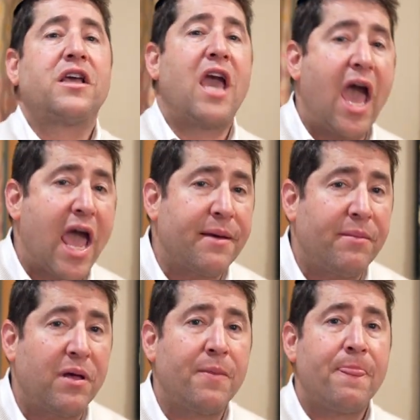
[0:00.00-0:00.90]

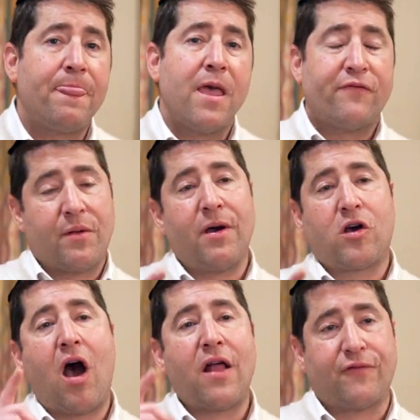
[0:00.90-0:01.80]
came from a
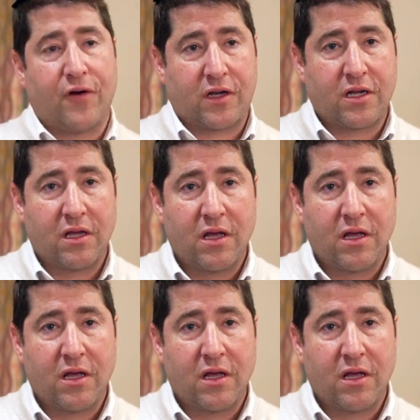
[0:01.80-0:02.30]
convert.